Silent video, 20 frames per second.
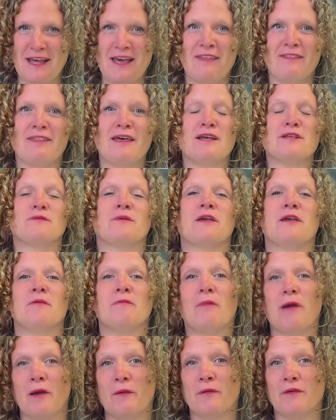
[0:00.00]
that's where you
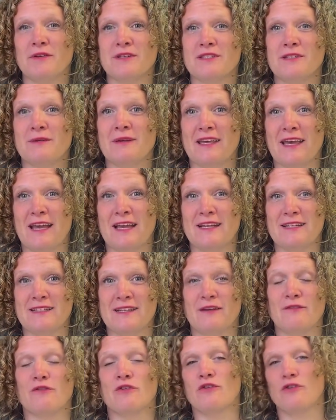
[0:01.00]
might want to engage
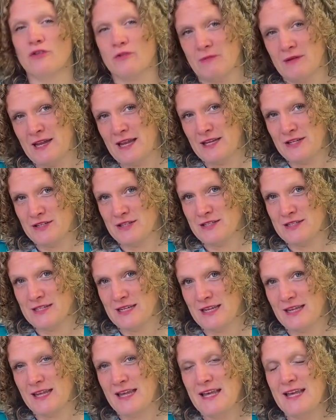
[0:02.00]
a recruitment
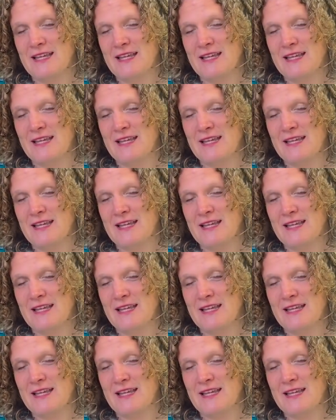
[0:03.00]
agency